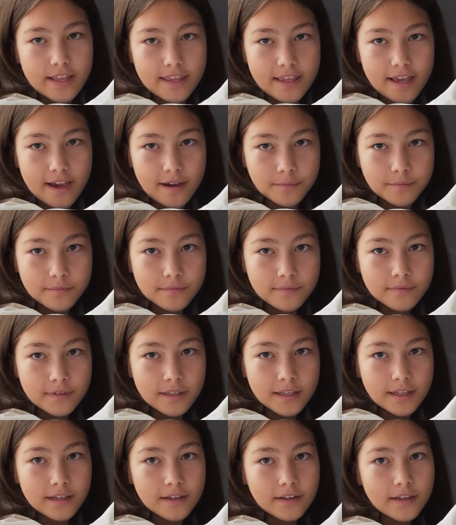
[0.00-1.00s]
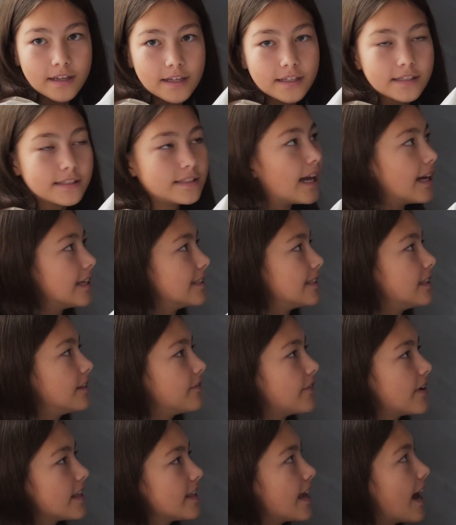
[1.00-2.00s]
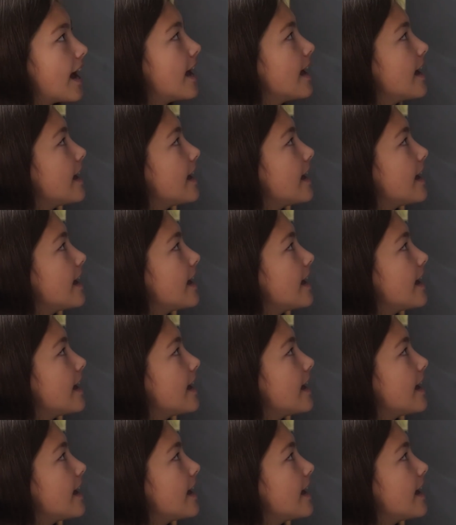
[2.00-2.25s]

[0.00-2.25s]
Turn the tables and allow the students to